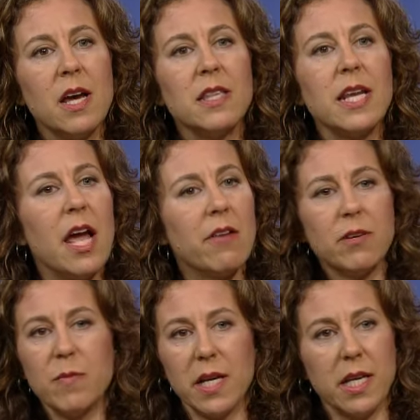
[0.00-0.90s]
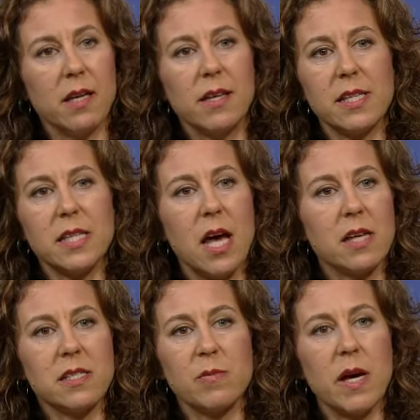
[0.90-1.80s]
that everybody gets
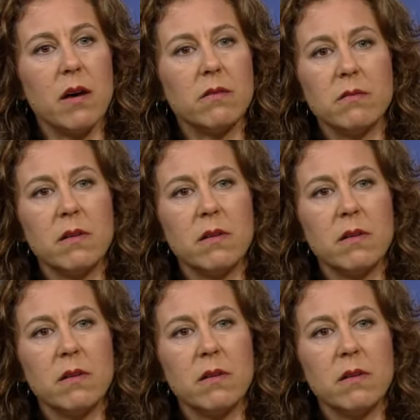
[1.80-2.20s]
asked about